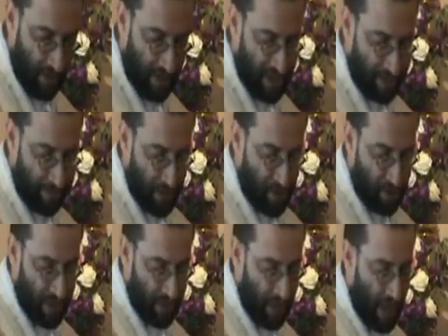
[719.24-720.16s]
And
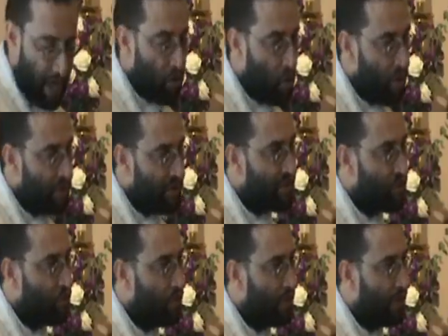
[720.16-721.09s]
especially our goal
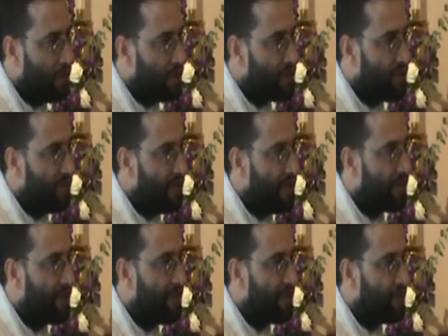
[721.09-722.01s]
is to something
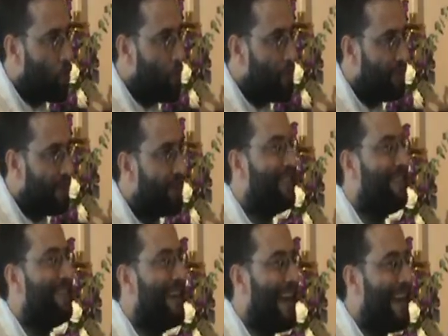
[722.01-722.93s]
that can accommodate
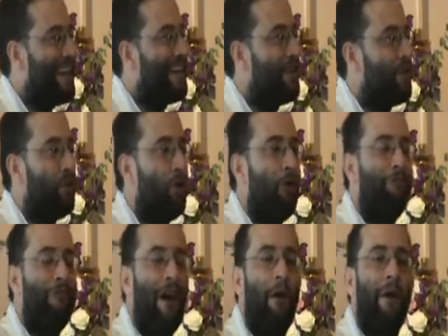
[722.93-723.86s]
the anger
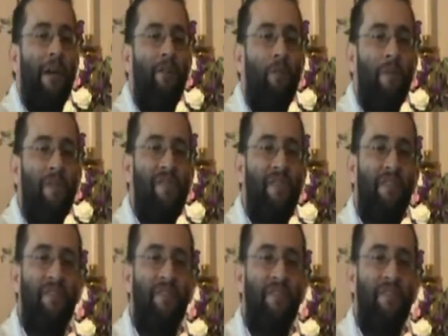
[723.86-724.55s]
of our enemies.